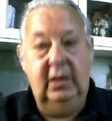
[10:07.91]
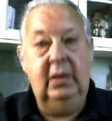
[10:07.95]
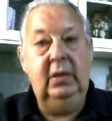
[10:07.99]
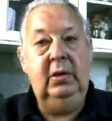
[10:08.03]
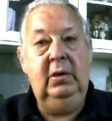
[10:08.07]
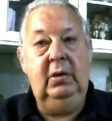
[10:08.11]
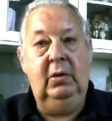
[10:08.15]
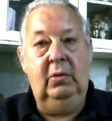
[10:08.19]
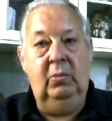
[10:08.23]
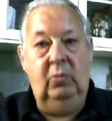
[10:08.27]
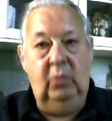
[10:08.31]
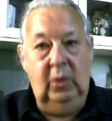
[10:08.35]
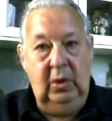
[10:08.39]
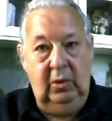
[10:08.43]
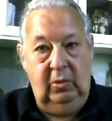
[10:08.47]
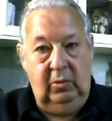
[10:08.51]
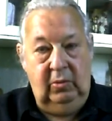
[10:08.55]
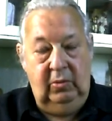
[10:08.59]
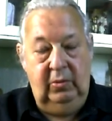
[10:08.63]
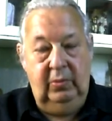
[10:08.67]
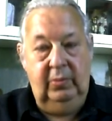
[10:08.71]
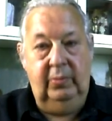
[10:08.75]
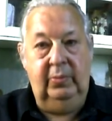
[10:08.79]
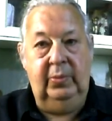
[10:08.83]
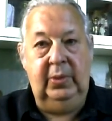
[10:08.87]
you
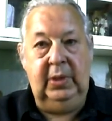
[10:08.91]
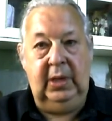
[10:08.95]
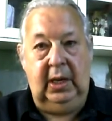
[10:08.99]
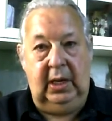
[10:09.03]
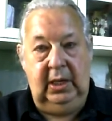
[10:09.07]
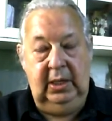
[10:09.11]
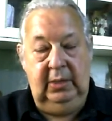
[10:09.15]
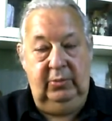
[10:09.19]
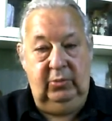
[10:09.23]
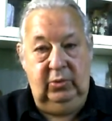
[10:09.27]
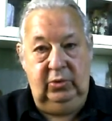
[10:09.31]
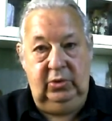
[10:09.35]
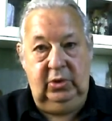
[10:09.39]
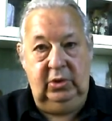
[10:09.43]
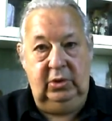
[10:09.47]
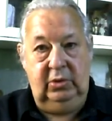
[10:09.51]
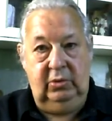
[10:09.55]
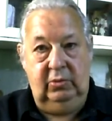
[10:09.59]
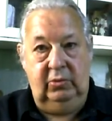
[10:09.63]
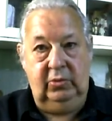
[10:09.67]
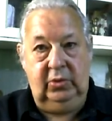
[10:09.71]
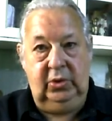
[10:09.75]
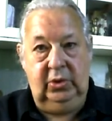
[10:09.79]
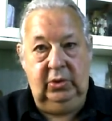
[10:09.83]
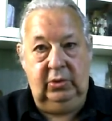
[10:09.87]
will be able to
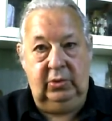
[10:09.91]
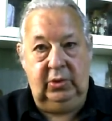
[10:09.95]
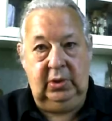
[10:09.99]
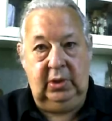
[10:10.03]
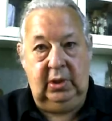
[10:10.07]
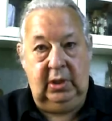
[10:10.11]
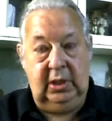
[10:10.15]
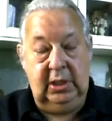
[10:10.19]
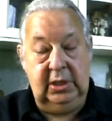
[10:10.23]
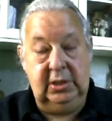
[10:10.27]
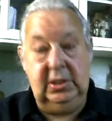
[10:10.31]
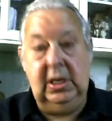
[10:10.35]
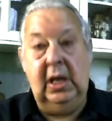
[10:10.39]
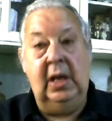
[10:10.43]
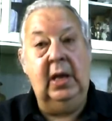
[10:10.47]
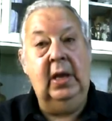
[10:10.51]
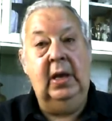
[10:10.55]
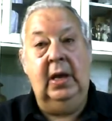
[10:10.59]
talk to your guides,